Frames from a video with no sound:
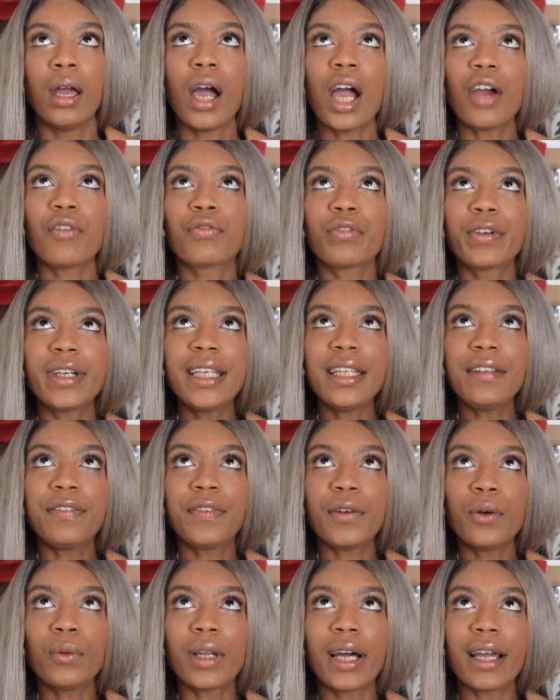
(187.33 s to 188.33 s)
I really
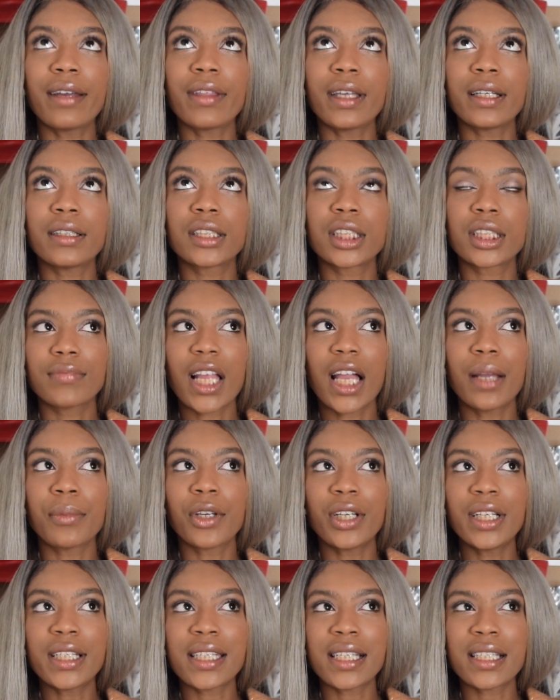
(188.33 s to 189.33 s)
feel like they should, I'm
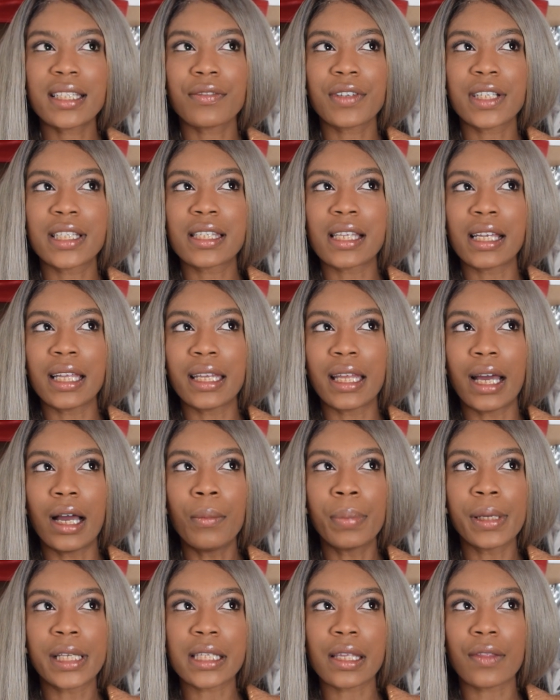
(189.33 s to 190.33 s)
gonna say something silly
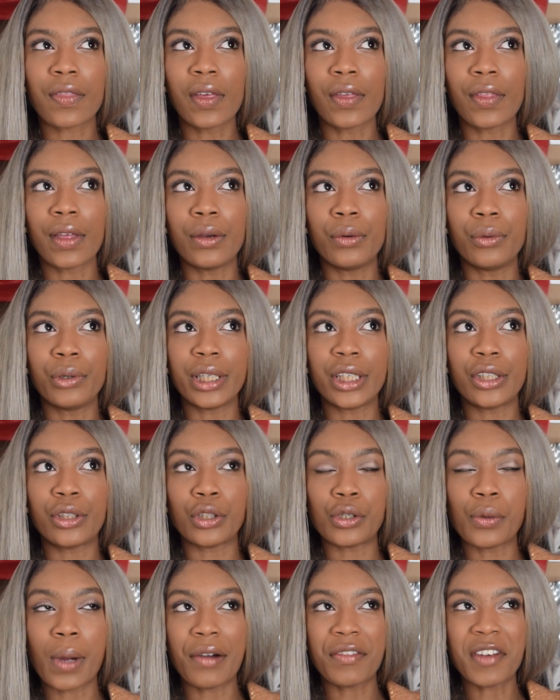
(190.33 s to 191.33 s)
now because I think they already
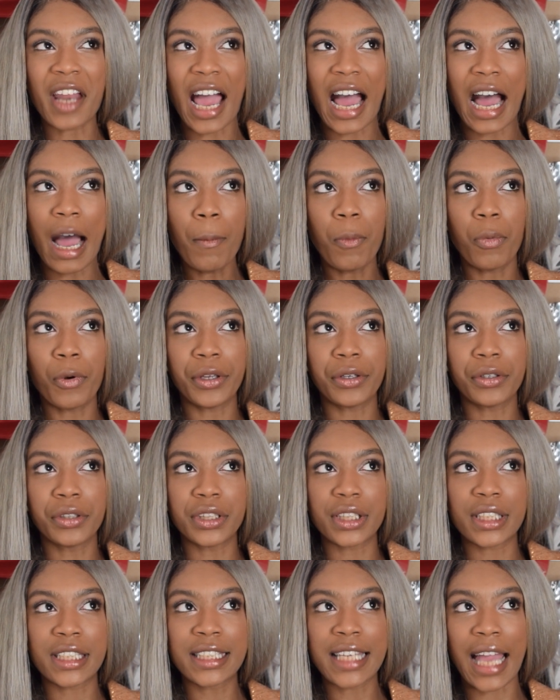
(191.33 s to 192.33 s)
do have an app where you
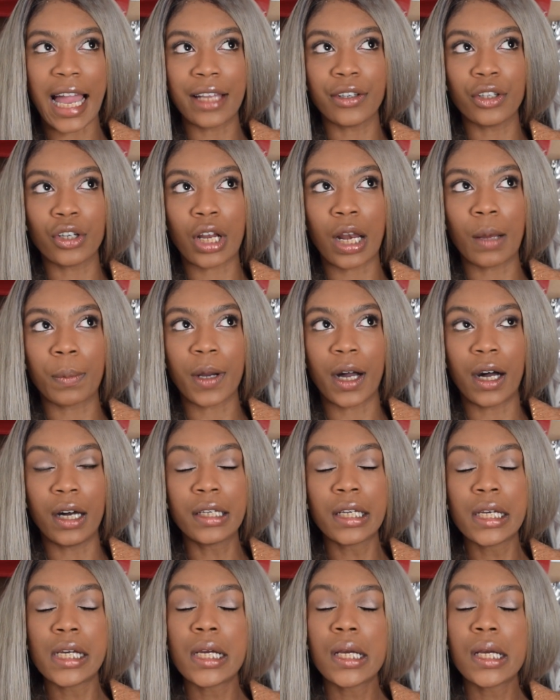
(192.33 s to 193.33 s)
can just scan your club
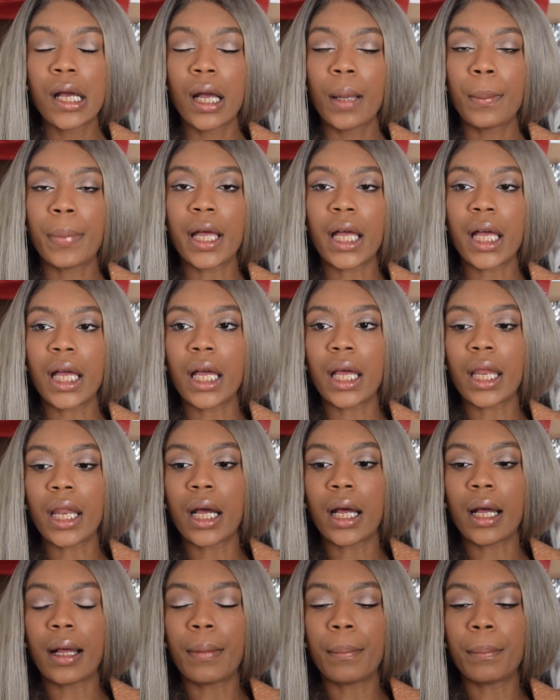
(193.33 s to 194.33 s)
card, but
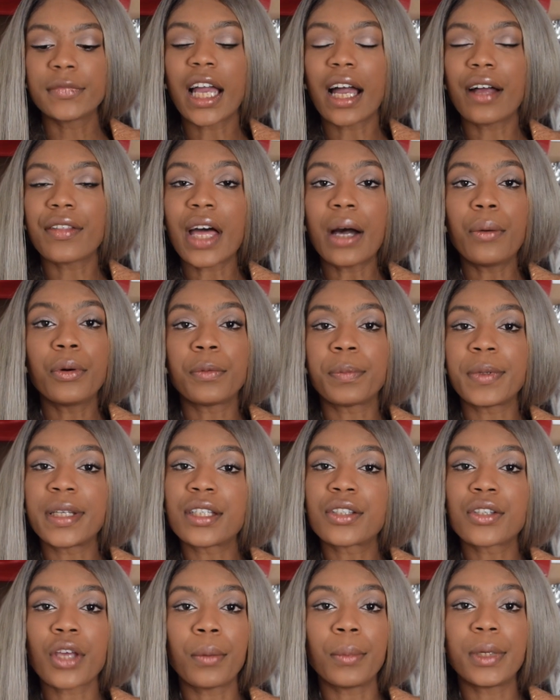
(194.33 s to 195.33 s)
yeah, that would be
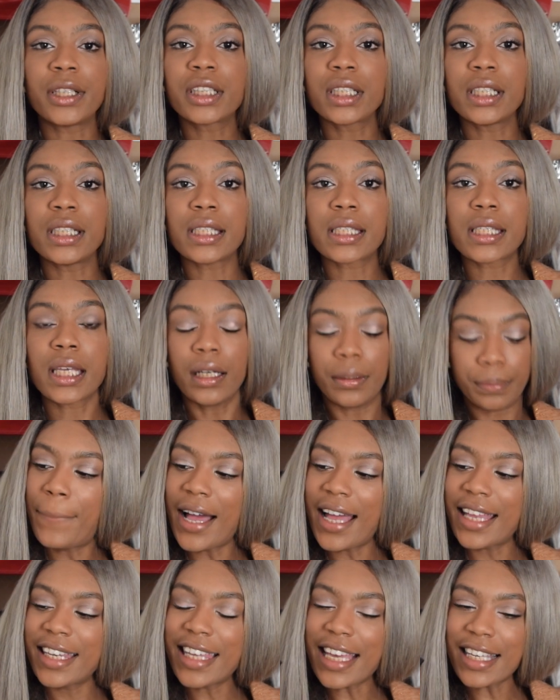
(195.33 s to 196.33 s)
so much easier.
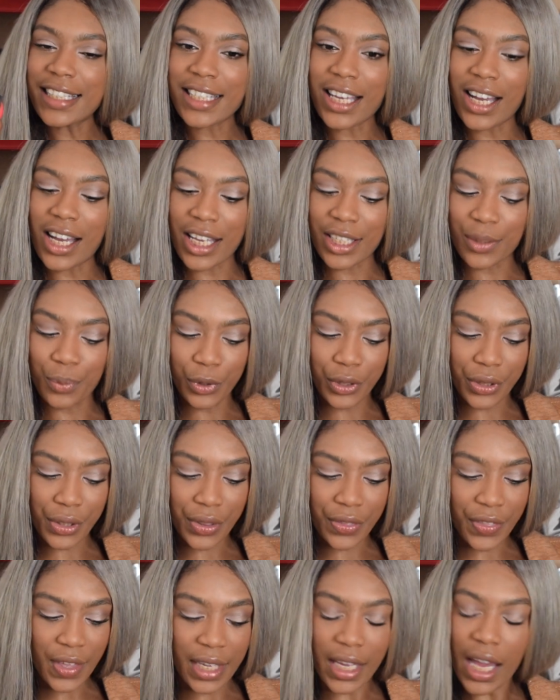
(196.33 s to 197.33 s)
But yes guys, what do you
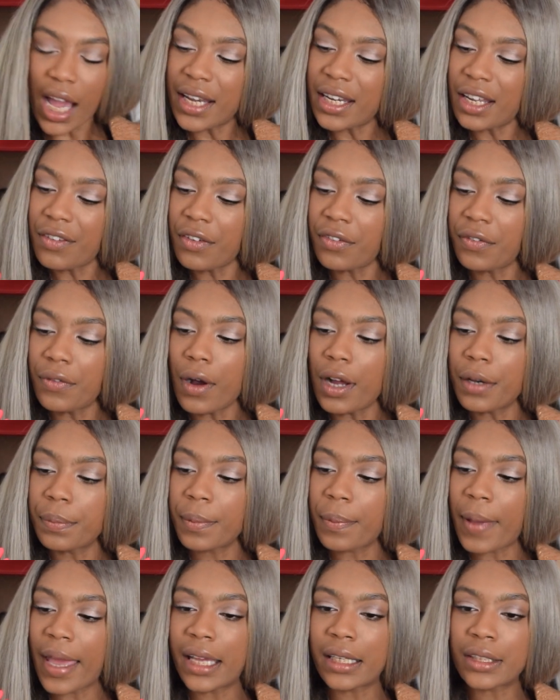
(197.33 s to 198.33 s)
think? I never thought I'd
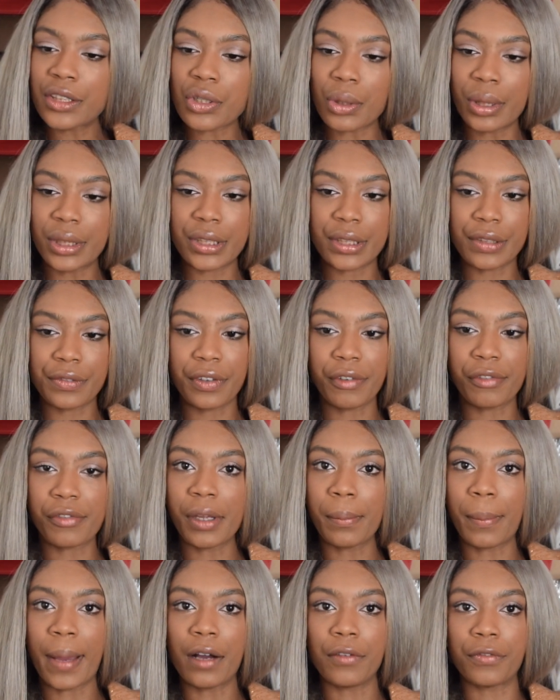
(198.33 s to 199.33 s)
be paying
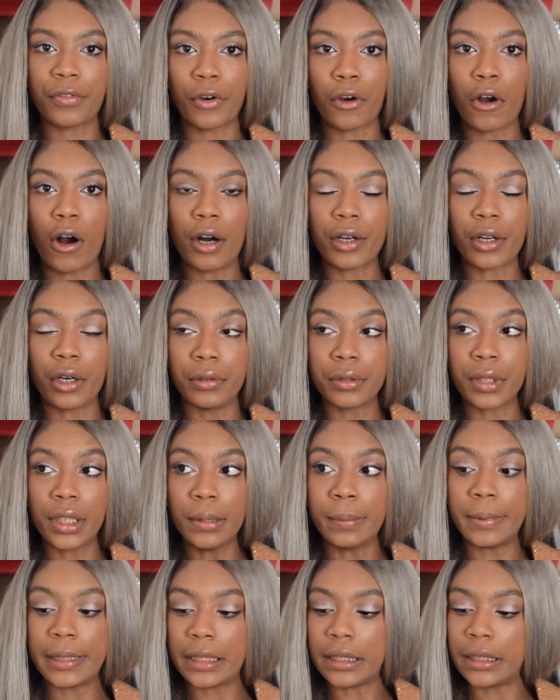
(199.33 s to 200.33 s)
£215 for a card
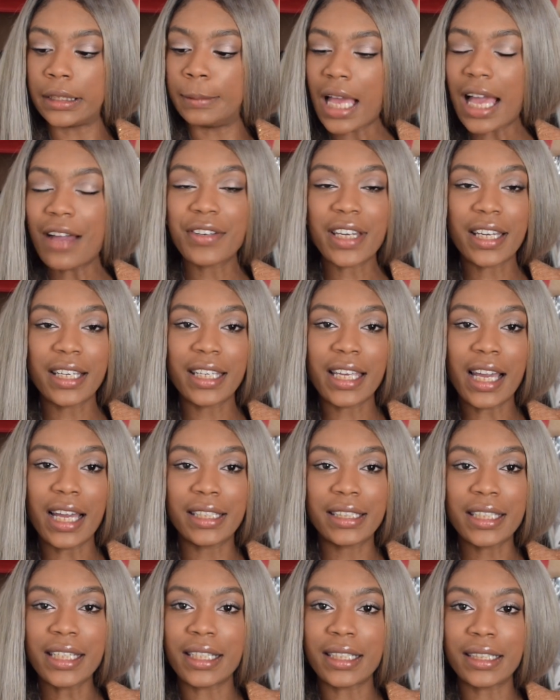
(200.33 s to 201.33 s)
holder, but evidently I
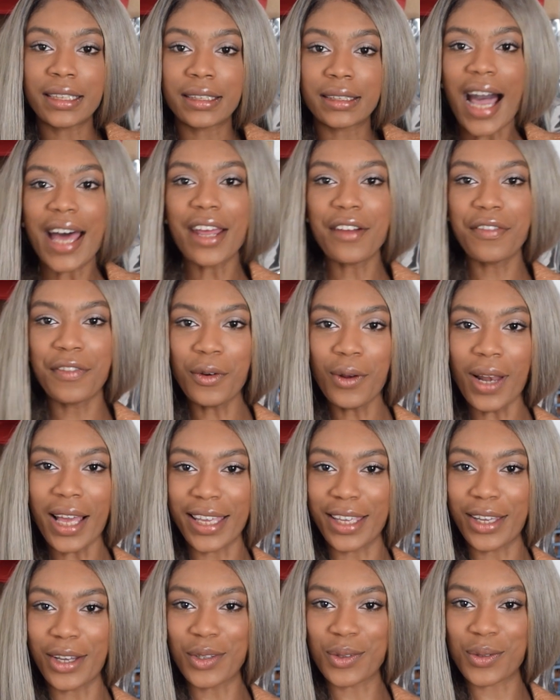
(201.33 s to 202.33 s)
did, and I feel
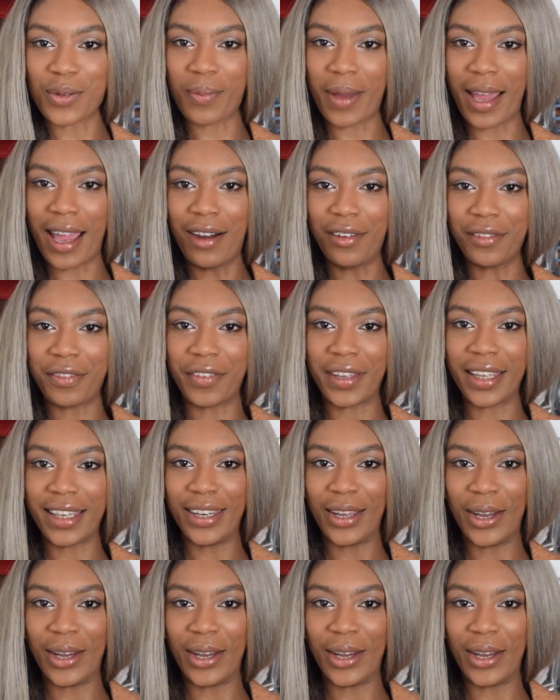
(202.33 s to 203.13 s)
like it goes with my outfit.